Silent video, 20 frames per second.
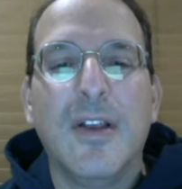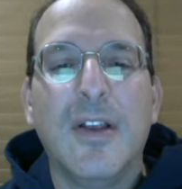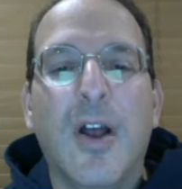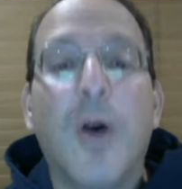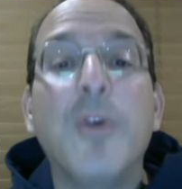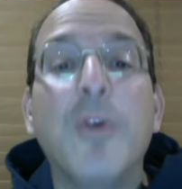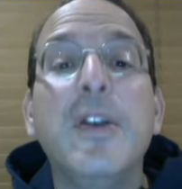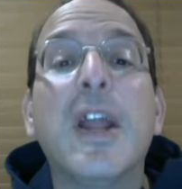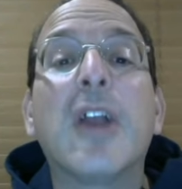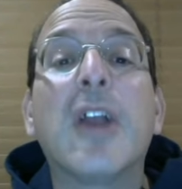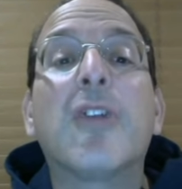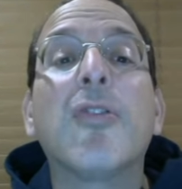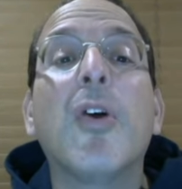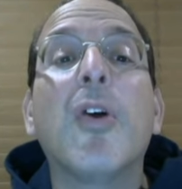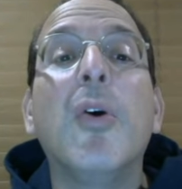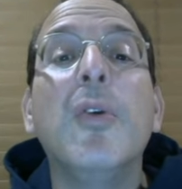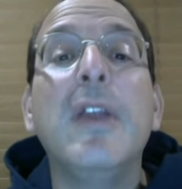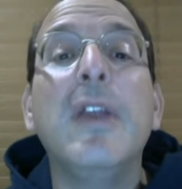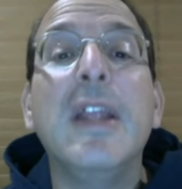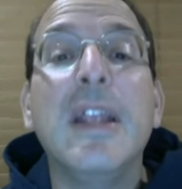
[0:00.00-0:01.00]
Oh,
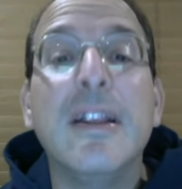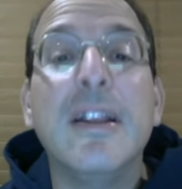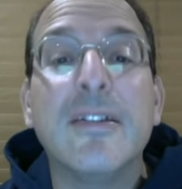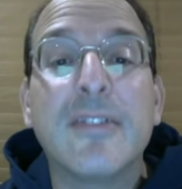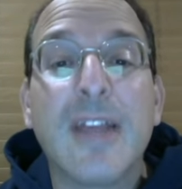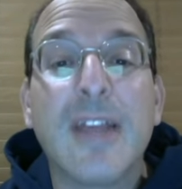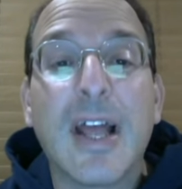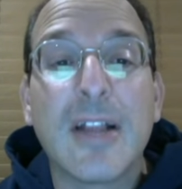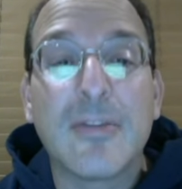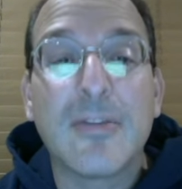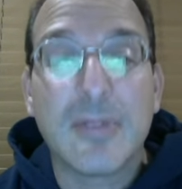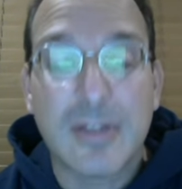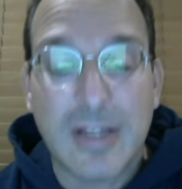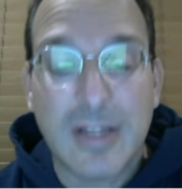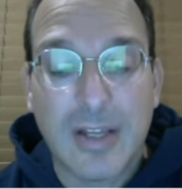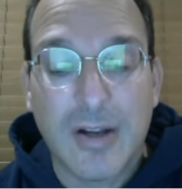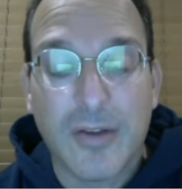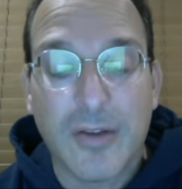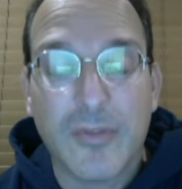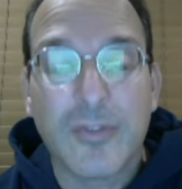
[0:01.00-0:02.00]
Negronis, that's what
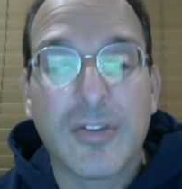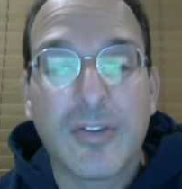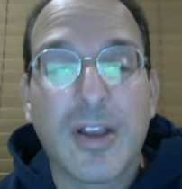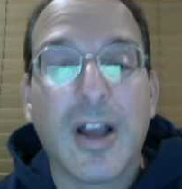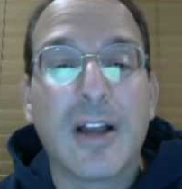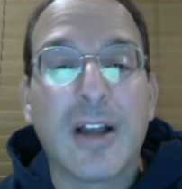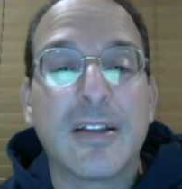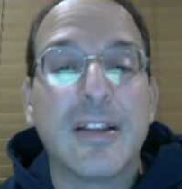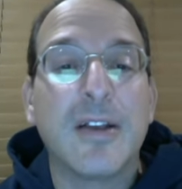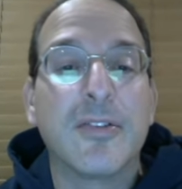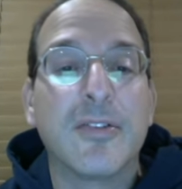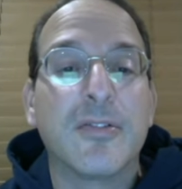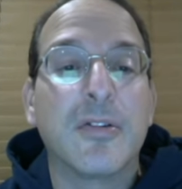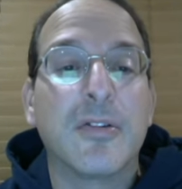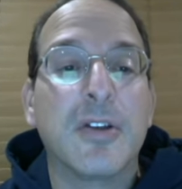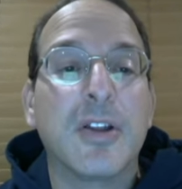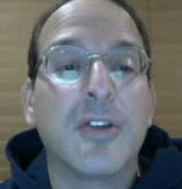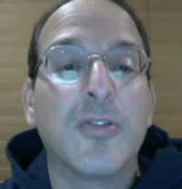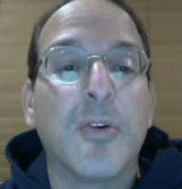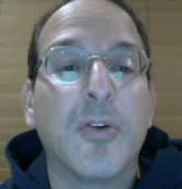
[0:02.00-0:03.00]
they are. Those cocktails are
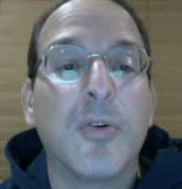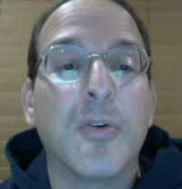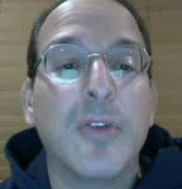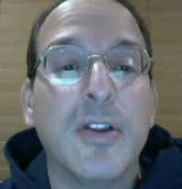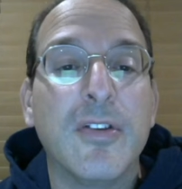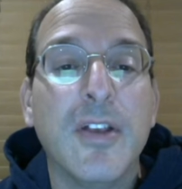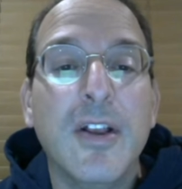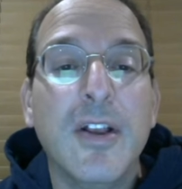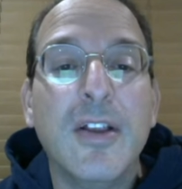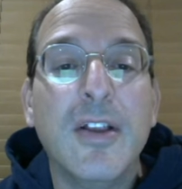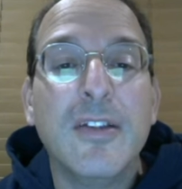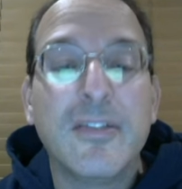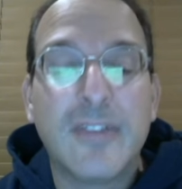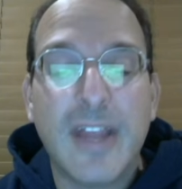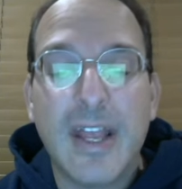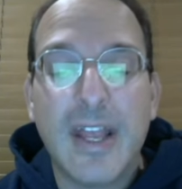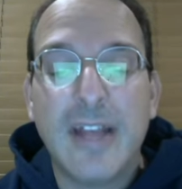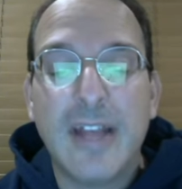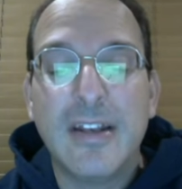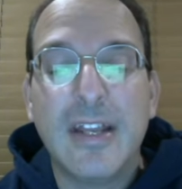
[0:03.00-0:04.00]
Negronis.
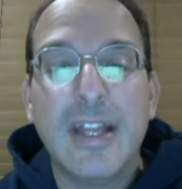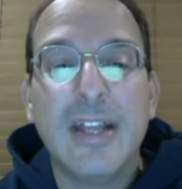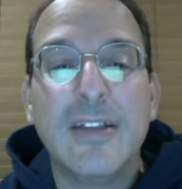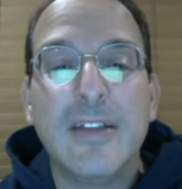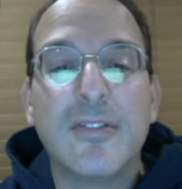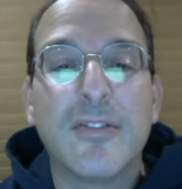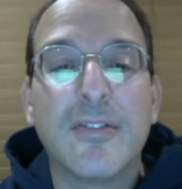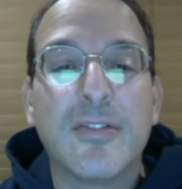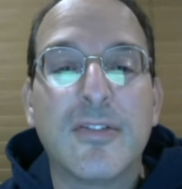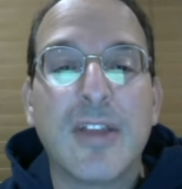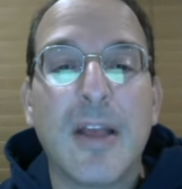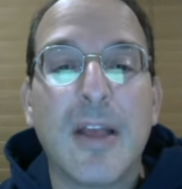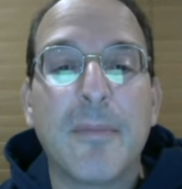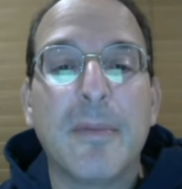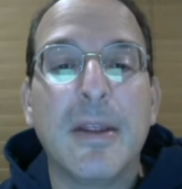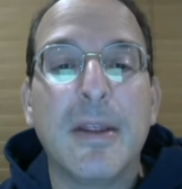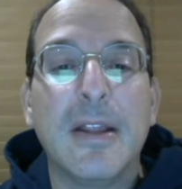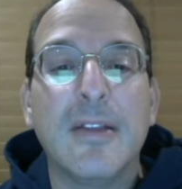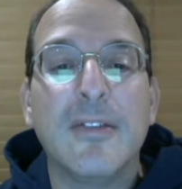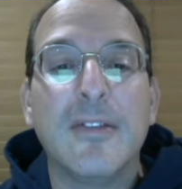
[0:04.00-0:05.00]
Stand ins or step
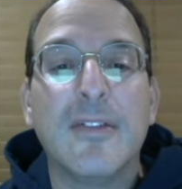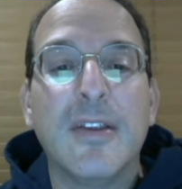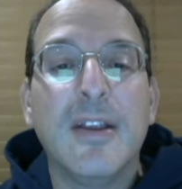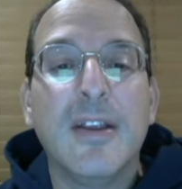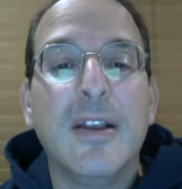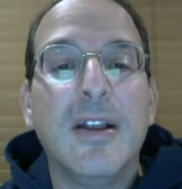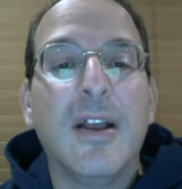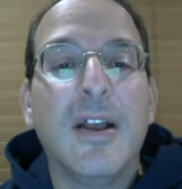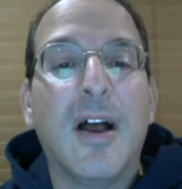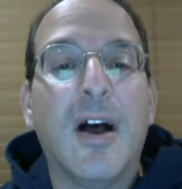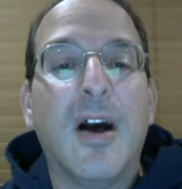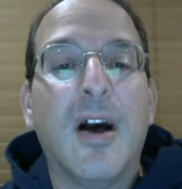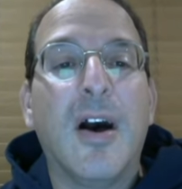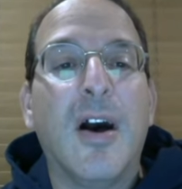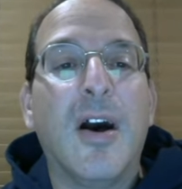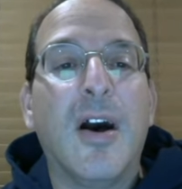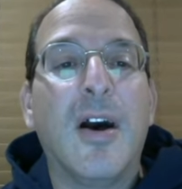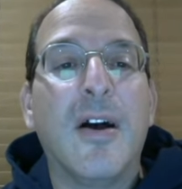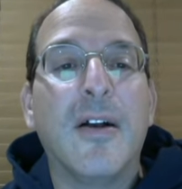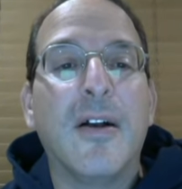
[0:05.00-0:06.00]
ins.
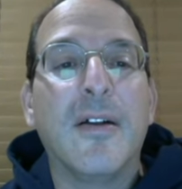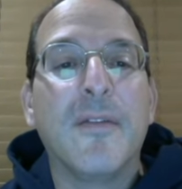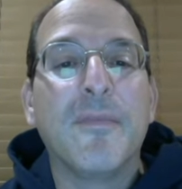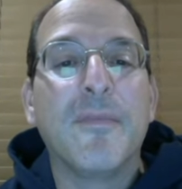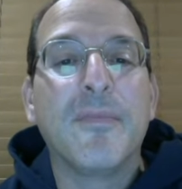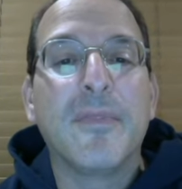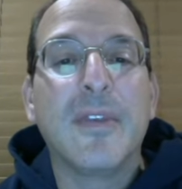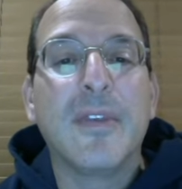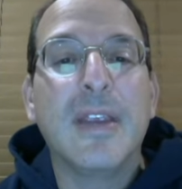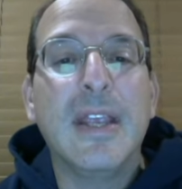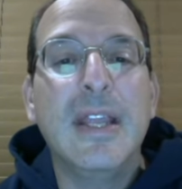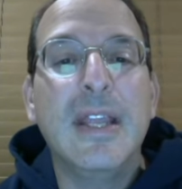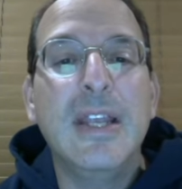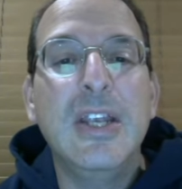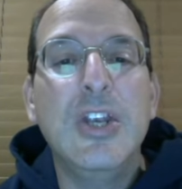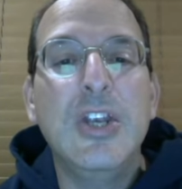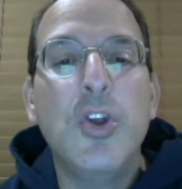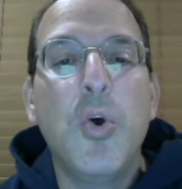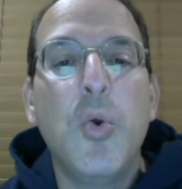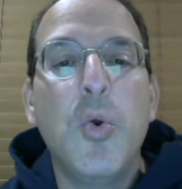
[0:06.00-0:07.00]
Uh,
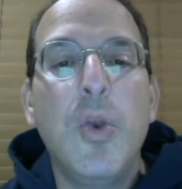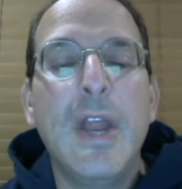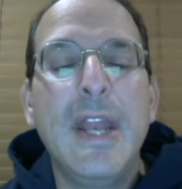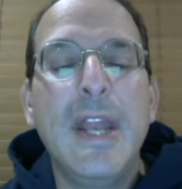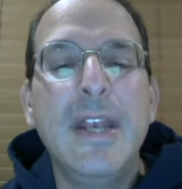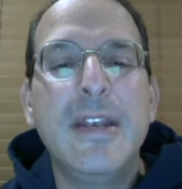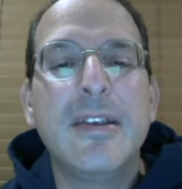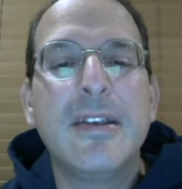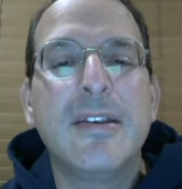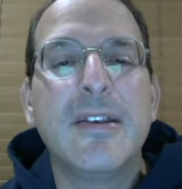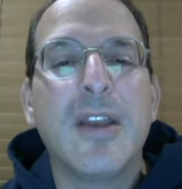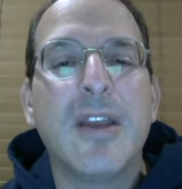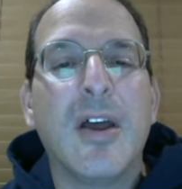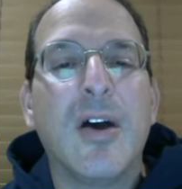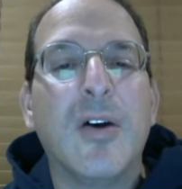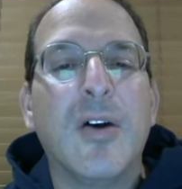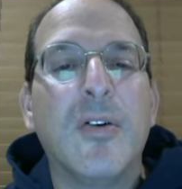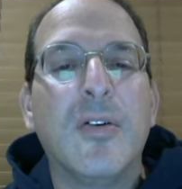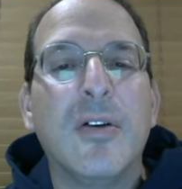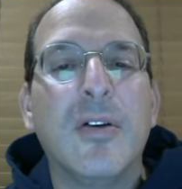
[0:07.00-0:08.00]
indolent?
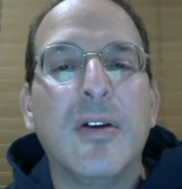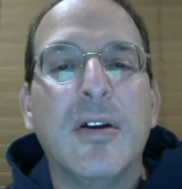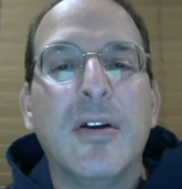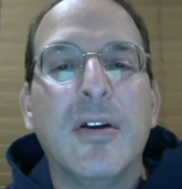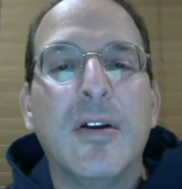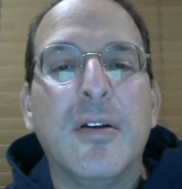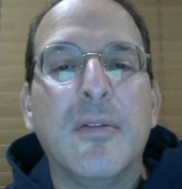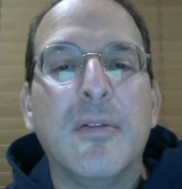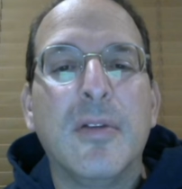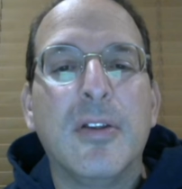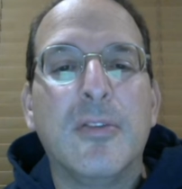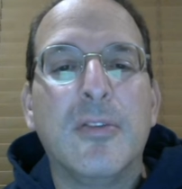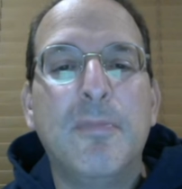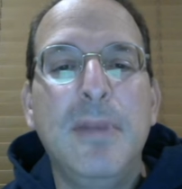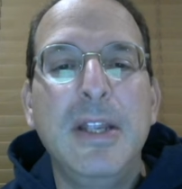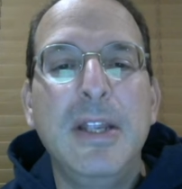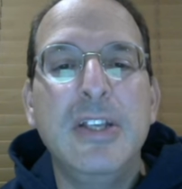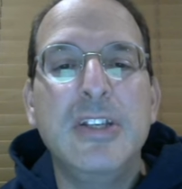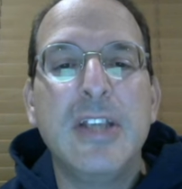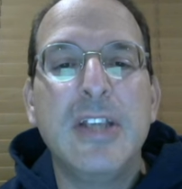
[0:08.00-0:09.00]
No. It's
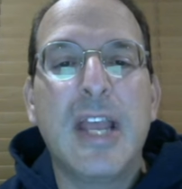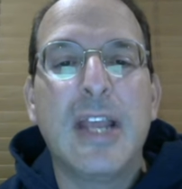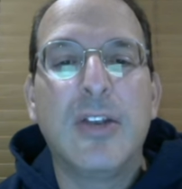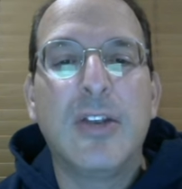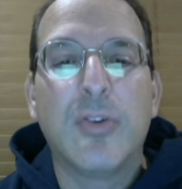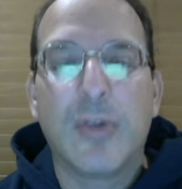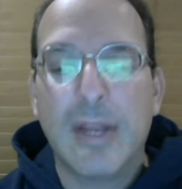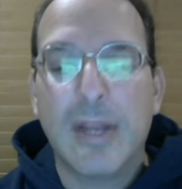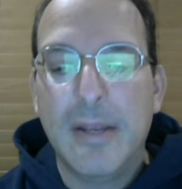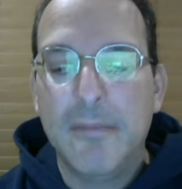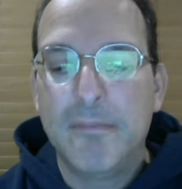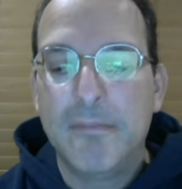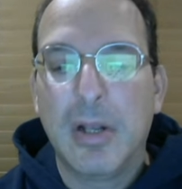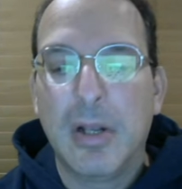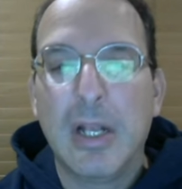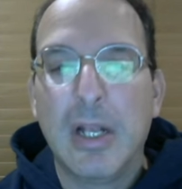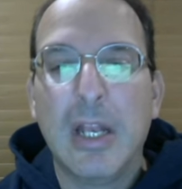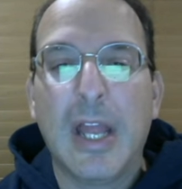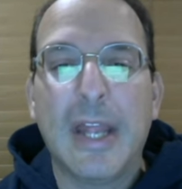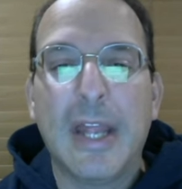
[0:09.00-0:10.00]
PGA Tour.
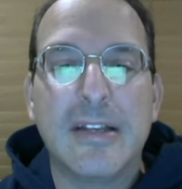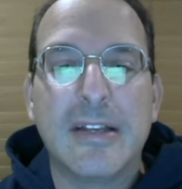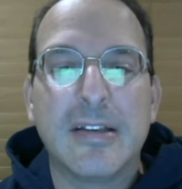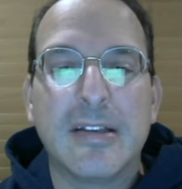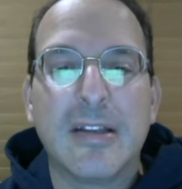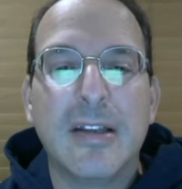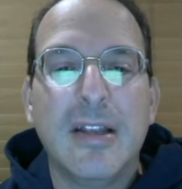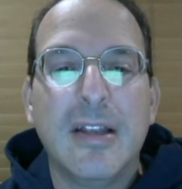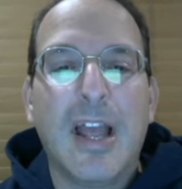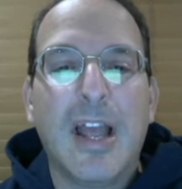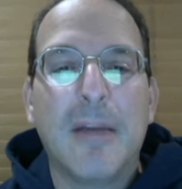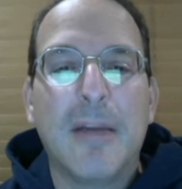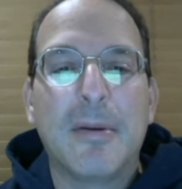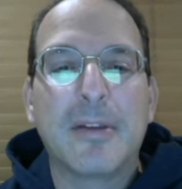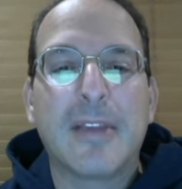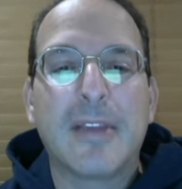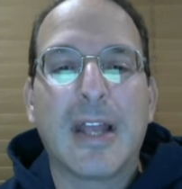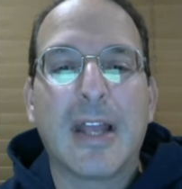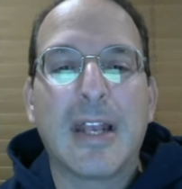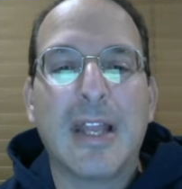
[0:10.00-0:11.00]
Impolite. How
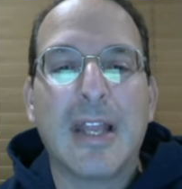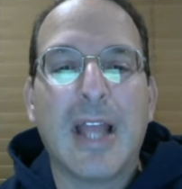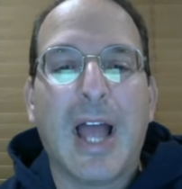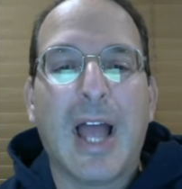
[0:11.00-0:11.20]
about that?